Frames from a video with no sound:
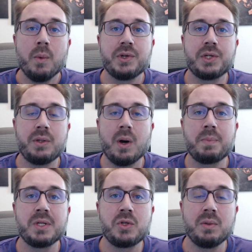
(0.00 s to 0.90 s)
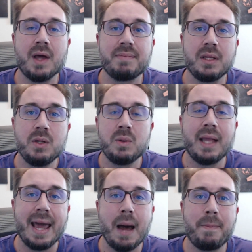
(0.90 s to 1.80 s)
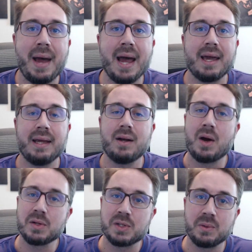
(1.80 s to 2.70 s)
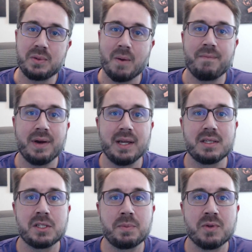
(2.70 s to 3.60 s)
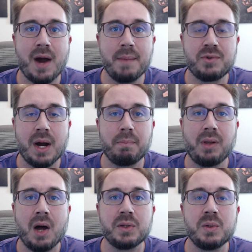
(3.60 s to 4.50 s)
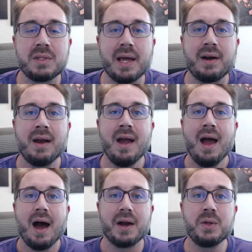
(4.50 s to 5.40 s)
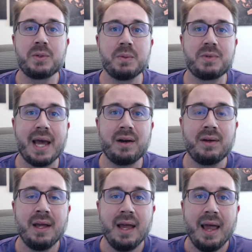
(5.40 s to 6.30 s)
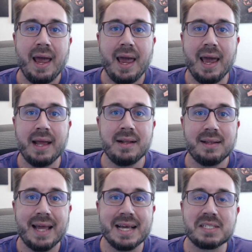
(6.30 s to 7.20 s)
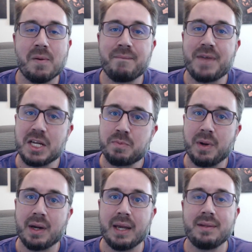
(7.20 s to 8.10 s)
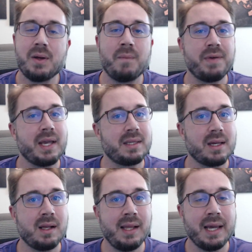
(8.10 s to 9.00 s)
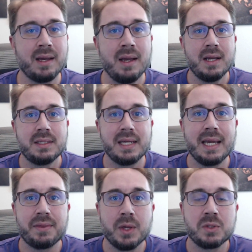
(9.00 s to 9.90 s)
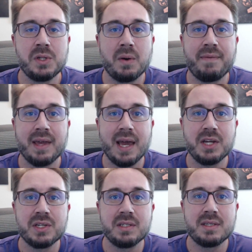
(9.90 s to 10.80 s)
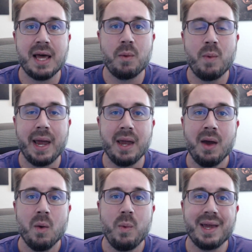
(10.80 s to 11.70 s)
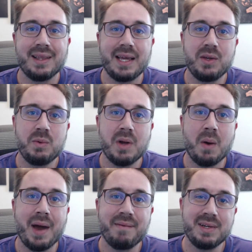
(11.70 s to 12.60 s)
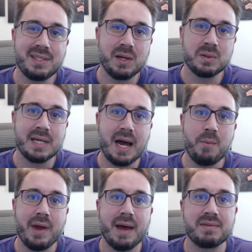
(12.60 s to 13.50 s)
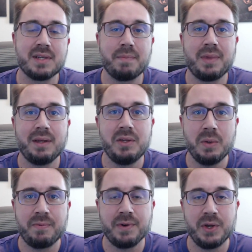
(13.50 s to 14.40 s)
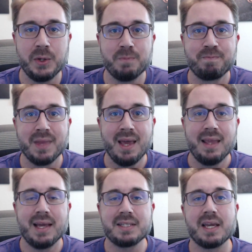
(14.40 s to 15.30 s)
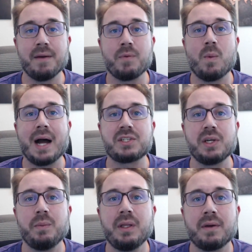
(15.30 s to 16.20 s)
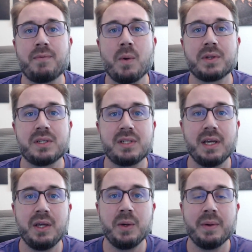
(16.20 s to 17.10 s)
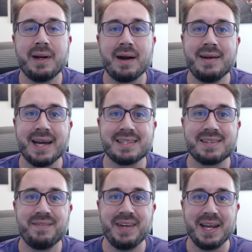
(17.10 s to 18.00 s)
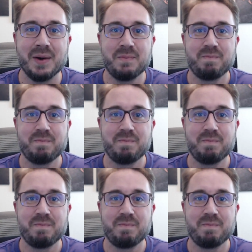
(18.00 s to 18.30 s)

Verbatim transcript: We sure do hope that you love the new layout pack, and also don't forget to subscribe to our blog newsletter, our YouTube channel, and like us on Facebook, and don't forget to click to get those notifications. That way we can let you know every single time we have something new for you. Thanks again for watching. We look forward to seeing you in our next video.